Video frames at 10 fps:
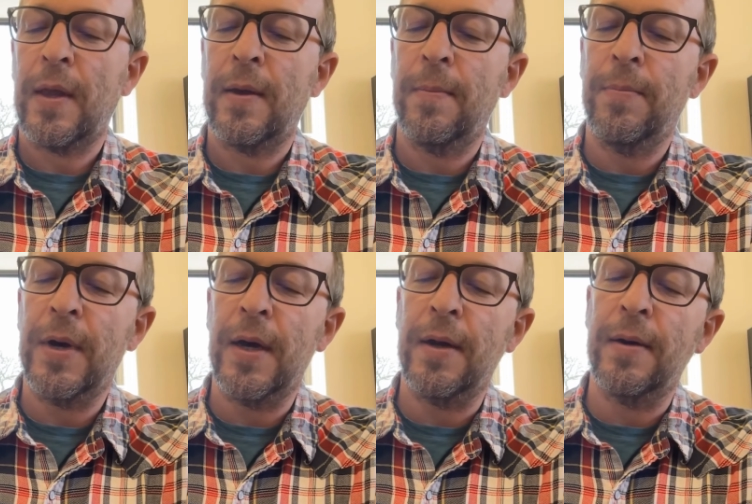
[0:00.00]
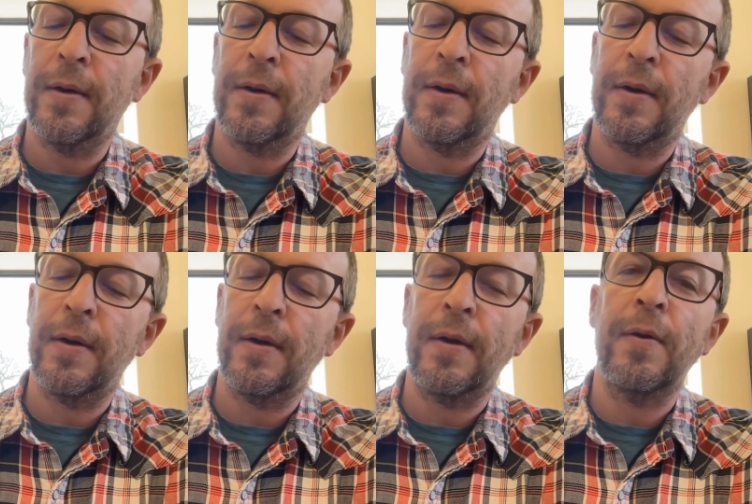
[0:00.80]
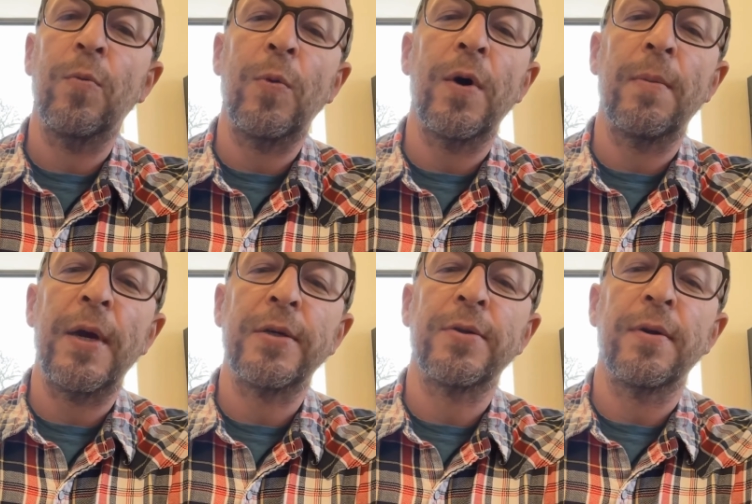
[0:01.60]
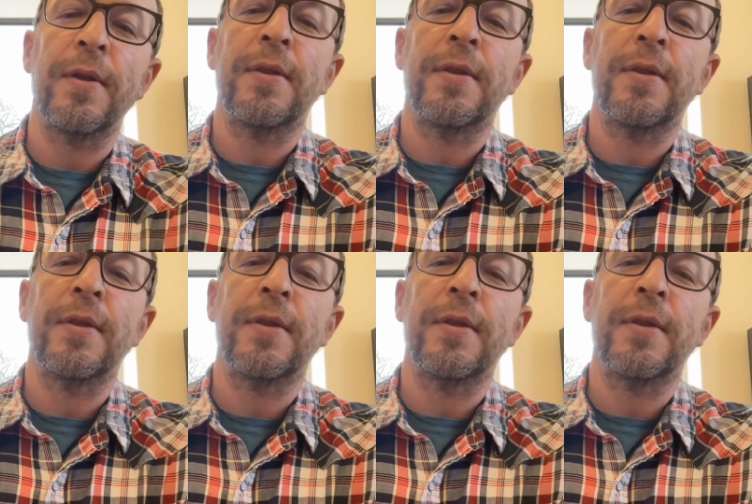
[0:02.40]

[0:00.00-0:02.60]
But we want to make sure that